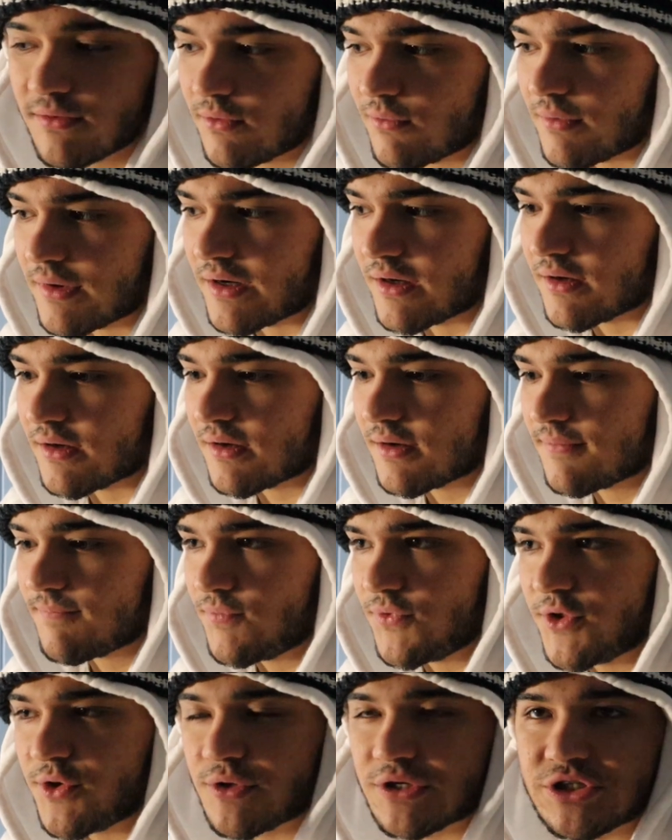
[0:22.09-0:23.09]
where
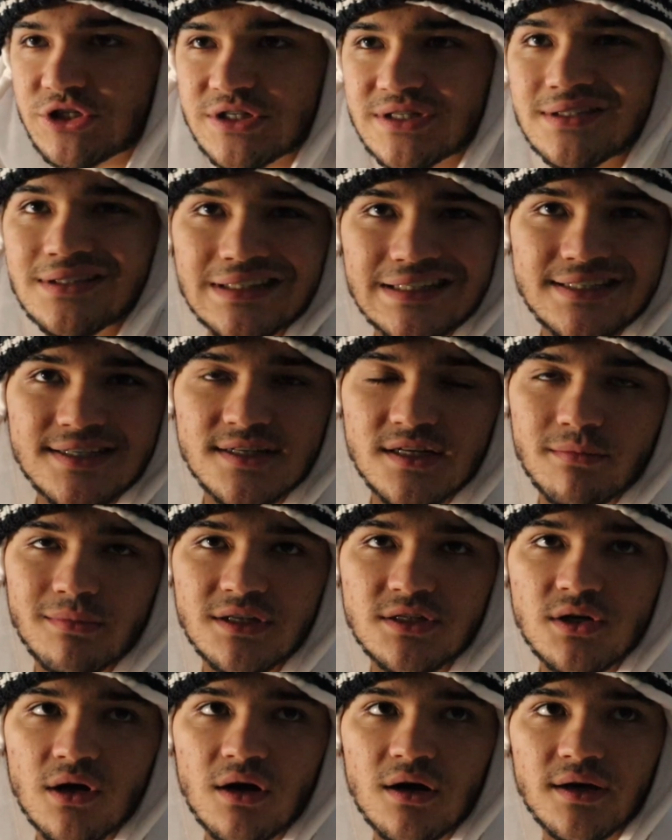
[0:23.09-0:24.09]
you could just listen to
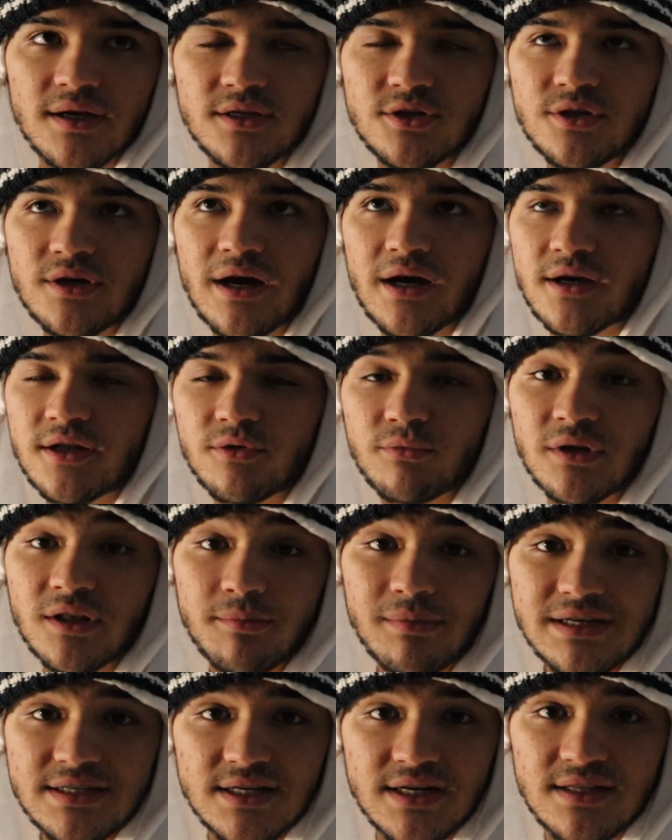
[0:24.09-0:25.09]
me talk and you're not going to really
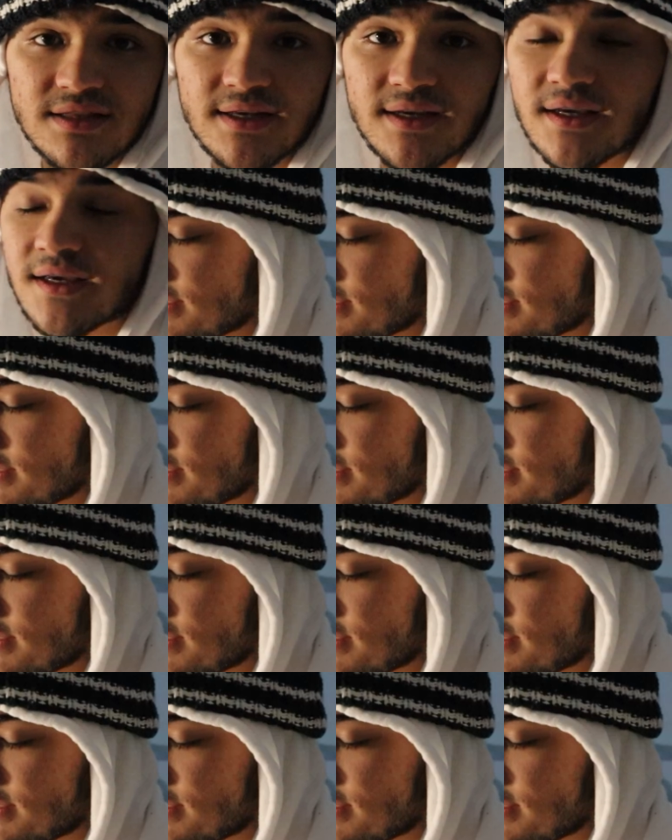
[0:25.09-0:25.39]
miss anything.